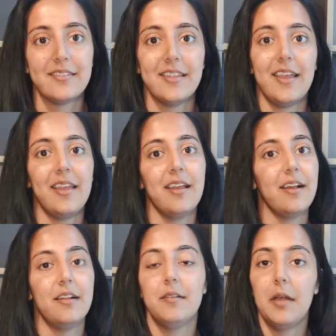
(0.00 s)
Say
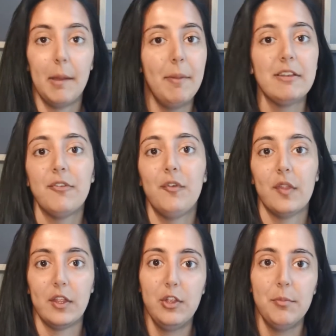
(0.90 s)
a metaphor
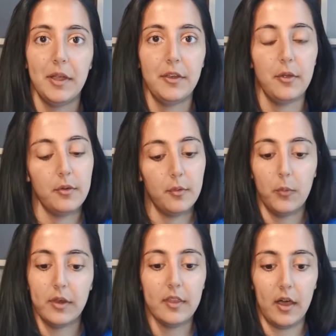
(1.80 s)
that you might know,
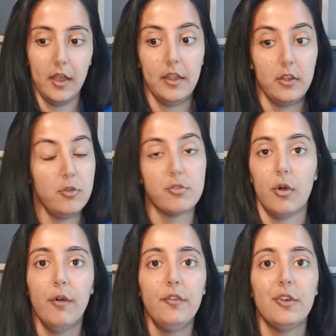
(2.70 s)
one that I use
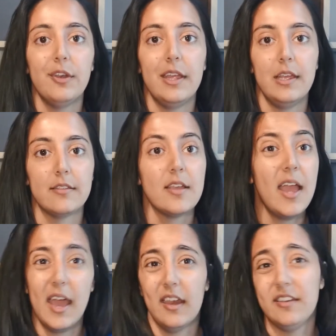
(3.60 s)
often is,
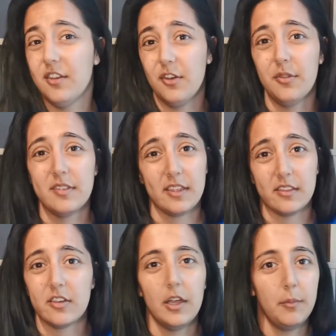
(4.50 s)
and I didn't know this at
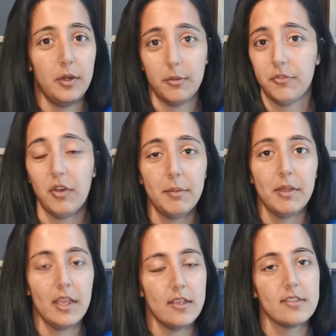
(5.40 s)
the time when I was writing
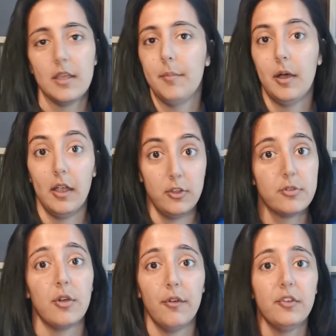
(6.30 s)
my KSA, but I
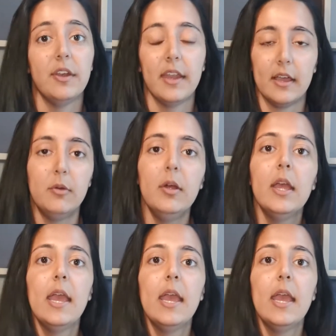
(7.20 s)
use it often now,